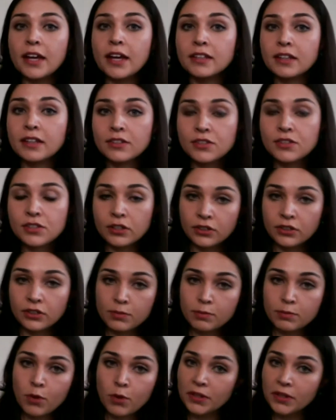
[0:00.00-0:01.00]
until the
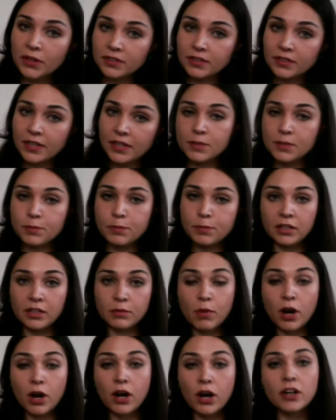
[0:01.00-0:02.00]
moment that is being
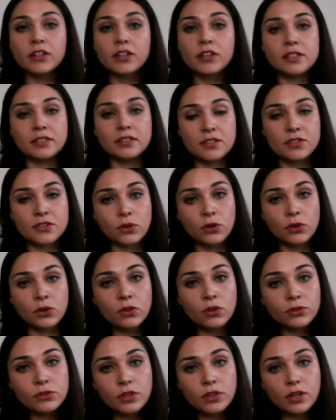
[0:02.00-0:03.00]
marketed and
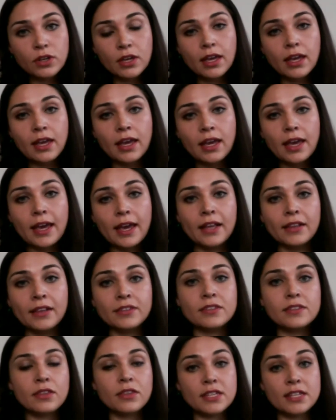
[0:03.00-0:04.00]
sold. And
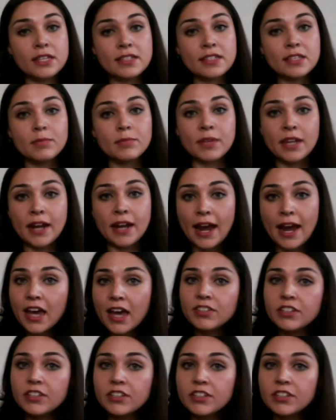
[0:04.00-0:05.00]
the system that I have
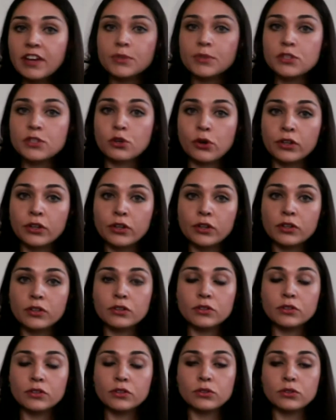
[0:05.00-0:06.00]
developed is going
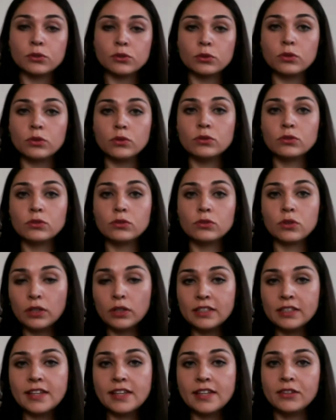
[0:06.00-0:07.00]
to only
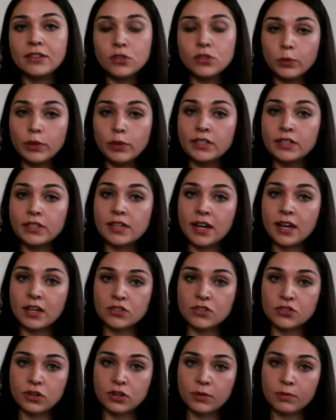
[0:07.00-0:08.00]
take 2 weeks
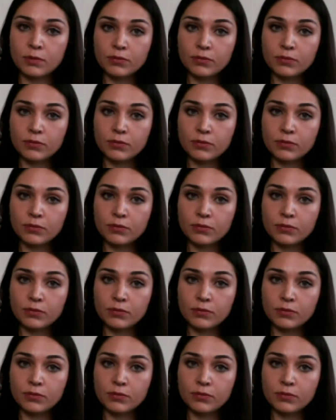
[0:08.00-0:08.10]
extra.